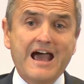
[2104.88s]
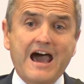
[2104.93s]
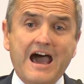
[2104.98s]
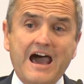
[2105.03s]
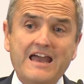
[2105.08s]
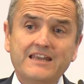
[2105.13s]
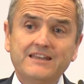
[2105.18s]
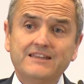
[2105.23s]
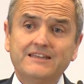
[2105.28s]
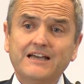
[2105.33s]

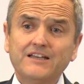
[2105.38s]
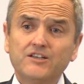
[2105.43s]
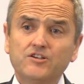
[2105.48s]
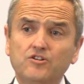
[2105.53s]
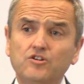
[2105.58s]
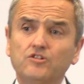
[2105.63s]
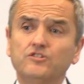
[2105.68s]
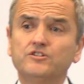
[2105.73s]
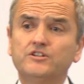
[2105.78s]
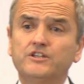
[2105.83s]
And in that
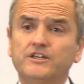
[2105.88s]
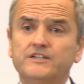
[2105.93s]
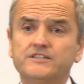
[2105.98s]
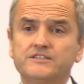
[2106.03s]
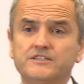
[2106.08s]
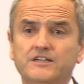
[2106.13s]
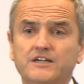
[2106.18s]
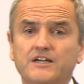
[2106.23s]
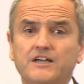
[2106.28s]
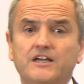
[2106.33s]

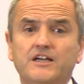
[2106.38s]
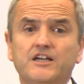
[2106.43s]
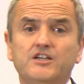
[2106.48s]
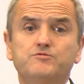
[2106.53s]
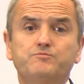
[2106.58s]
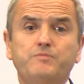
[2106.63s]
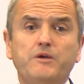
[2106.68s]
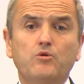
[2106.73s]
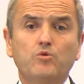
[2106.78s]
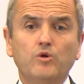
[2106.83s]
context,
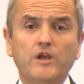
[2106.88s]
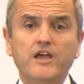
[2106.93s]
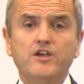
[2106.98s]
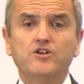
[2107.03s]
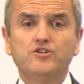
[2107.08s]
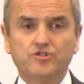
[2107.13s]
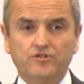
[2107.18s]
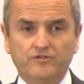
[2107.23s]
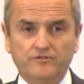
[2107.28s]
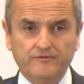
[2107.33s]

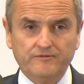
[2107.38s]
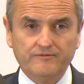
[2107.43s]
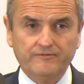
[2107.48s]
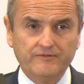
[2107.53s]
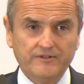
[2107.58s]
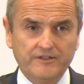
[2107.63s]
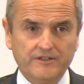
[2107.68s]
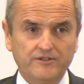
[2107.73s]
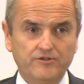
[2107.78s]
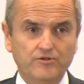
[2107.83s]
speculation
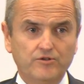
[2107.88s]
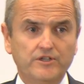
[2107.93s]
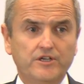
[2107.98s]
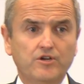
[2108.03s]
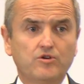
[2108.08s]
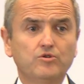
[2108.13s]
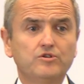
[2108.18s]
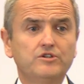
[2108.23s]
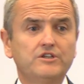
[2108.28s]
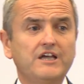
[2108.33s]
during
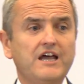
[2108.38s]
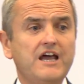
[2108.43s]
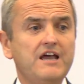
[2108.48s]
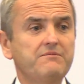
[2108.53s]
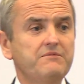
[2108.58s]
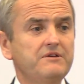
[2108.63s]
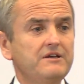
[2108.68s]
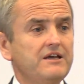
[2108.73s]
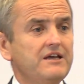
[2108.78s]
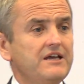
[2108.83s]
the good
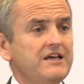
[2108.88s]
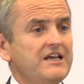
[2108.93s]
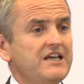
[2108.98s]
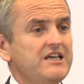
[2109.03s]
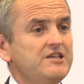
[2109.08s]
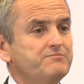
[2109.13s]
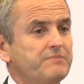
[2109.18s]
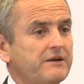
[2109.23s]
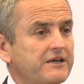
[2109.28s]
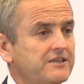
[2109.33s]
time
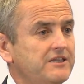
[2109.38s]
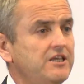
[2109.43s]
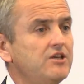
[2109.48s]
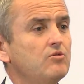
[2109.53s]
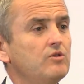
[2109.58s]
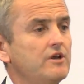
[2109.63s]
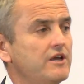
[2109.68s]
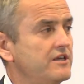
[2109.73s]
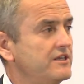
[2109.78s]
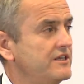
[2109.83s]
is
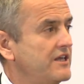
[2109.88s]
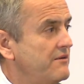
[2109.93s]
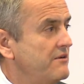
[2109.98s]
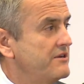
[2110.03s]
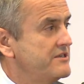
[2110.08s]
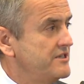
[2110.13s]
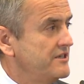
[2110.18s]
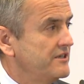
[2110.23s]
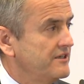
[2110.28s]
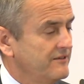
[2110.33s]
particularly
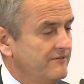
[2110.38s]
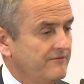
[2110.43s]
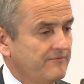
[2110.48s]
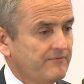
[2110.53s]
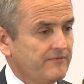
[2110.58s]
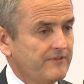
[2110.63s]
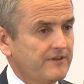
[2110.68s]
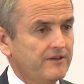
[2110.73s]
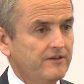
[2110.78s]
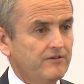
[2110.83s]
damaging
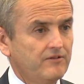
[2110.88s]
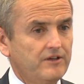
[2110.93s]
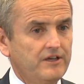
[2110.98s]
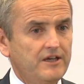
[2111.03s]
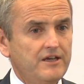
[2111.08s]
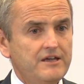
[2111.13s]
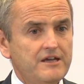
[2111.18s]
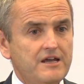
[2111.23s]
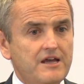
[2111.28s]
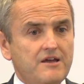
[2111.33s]

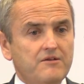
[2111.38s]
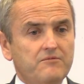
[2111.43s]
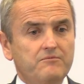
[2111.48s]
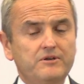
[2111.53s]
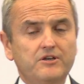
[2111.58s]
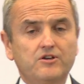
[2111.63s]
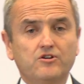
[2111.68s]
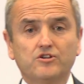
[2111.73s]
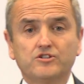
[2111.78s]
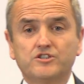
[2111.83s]
okay?
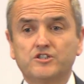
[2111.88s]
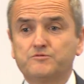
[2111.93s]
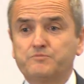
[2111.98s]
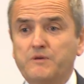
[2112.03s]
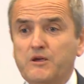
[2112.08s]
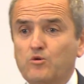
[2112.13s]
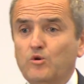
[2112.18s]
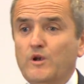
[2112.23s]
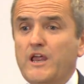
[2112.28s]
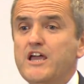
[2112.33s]
Because
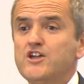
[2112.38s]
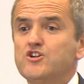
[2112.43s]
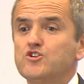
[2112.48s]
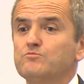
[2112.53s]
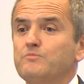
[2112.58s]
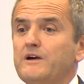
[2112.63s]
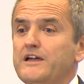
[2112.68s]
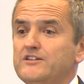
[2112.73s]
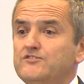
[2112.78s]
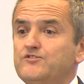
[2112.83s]

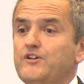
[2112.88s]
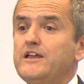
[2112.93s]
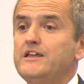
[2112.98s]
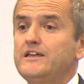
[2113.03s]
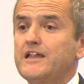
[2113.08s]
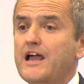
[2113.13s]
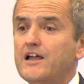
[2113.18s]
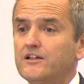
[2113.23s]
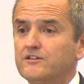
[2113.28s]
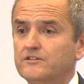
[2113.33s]
speculation by its very
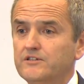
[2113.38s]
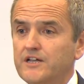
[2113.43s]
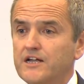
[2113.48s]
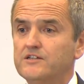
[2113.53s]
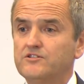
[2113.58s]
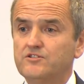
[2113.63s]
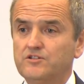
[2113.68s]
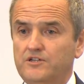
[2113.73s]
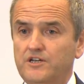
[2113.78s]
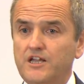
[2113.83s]
nat
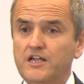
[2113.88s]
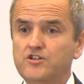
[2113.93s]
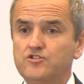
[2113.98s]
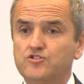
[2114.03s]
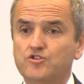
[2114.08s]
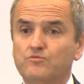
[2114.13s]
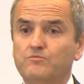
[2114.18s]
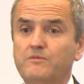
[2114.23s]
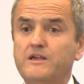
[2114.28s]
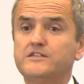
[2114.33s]
nat
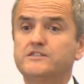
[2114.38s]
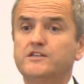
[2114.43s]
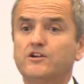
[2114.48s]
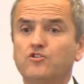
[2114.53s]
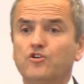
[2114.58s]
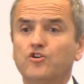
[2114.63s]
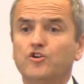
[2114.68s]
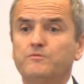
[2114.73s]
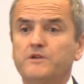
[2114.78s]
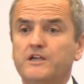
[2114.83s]
nature makes the
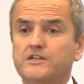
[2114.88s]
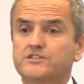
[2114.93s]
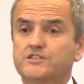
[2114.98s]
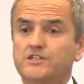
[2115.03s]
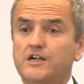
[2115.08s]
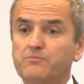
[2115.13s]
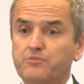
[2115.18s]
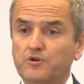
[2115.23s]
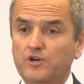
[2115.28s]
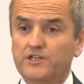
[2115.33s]
economy
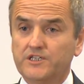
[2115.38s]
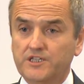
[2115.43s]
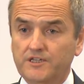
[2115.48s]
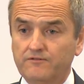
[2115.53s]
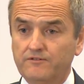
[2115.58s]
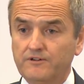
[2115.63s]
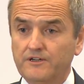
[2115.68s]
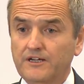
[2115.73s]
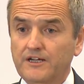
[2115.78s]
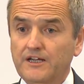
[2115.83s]

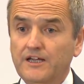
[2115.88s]
extrapolative.